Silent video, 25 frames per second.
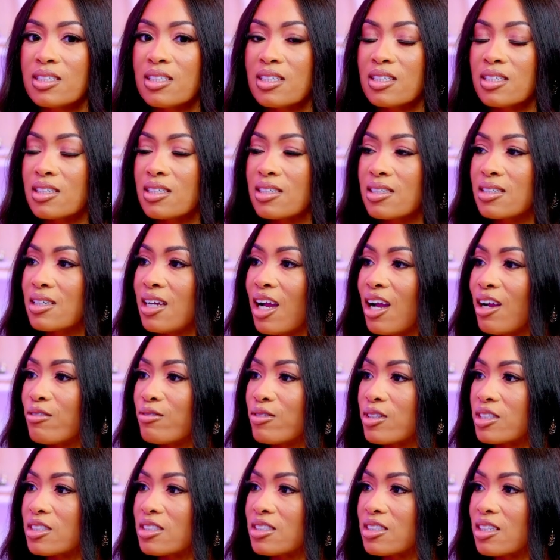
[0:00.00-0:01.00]
the
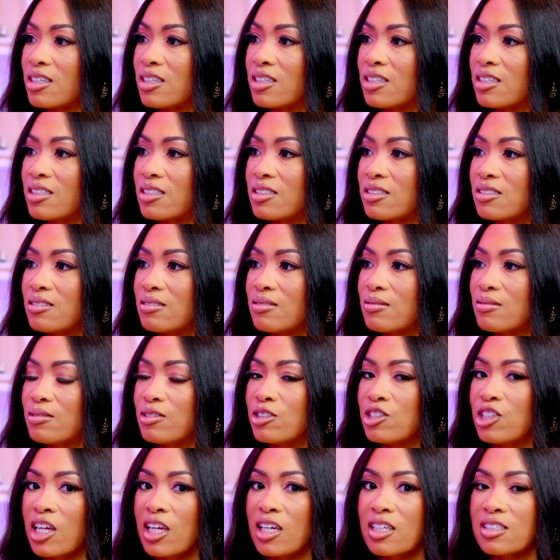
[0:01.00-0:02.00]
conference
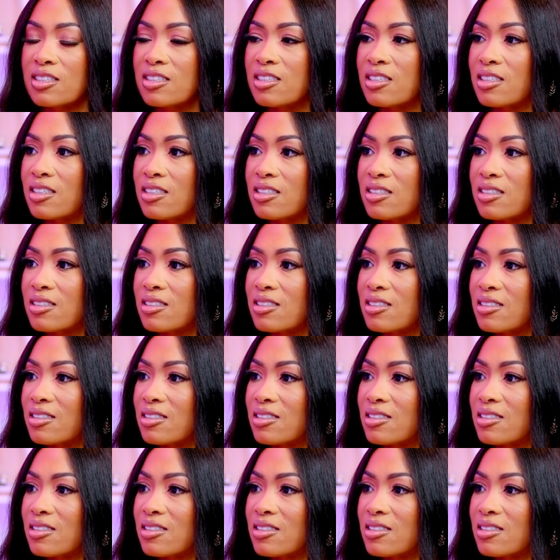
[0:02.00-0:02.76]
Shands does?